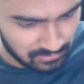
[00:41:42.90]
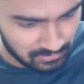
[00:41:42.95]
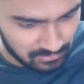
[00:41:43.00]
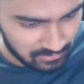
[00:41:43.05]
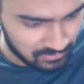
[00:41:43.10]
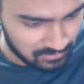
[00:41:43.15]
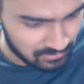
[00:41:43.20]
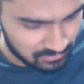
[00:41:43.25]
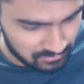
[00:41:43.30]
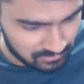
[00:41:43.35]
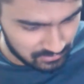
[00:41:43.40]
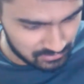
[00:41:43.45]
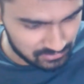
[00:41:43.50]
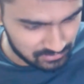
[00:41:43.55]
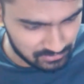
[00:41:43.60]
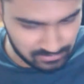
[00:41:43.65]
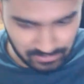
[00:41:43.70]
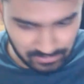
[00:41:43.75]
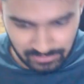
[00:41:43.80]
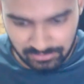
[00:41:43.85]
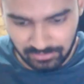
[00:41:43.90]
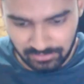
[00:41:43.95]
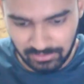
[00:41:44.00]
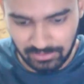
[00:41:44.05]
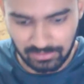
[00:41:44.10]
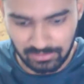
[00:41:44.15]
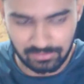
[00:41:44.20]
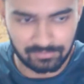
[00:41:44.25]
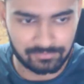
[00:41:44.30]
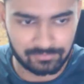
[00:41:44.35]
this is
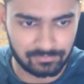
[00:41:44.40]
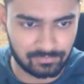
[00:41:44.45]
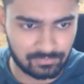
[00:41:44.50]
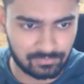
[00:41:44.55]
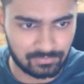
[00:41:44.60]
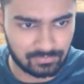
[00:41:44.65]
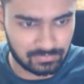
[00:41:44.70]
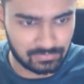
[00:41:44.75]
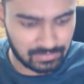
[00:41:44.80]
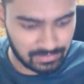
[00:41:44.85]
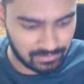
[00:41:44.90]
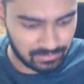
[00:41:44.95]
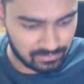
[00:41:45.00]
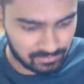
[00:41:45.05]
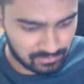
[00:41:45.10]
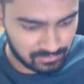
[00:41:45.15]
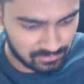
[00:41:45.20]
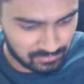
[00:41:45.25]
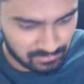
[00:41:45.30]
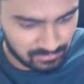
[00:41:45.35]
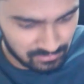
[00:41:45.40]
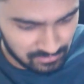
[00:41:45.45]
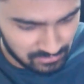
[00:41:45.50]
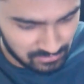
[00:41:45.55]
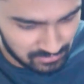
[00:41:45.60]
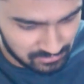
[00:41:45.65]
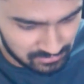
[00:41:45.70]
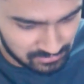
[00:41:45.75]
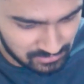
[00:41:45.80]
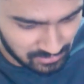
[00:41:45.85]
actually like
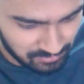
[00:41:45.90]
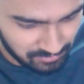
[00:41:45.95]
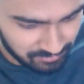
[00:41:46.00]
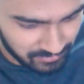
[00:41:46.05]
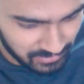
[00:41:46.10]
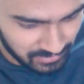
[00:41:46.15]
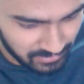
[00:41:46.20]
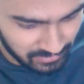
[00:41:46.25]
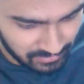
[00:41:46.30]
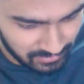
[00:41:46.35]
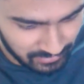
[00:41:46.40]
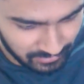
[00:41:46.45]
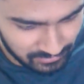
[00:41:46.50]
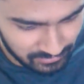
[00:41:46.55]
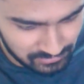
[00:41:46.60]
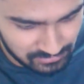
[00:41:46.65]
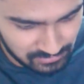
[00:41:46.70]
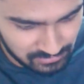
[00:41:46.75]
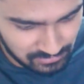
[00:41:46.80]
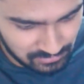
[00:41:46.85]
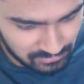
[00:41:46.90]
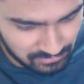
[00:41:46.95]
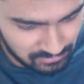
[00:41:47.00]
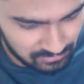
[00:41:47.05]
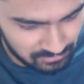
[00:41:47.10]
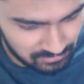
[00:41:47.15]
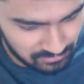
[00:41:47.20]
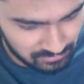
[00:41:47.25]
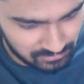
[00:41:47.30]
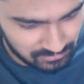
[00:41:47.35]
sum by x,
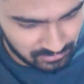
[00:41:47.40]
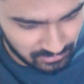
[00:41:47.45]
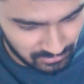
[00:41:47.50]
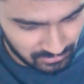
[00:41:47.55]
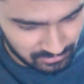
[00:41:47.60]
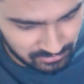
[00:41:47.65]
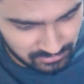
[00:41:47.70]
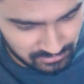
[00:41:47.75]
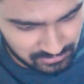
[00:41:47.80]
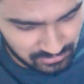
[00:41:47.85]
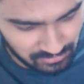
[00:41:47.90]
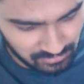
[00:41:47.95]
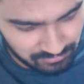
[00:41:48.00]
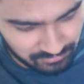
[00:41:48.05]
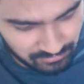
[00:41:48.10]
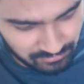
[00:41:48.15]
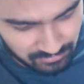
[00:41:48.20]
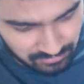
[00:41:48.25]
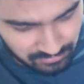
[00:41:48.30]
sum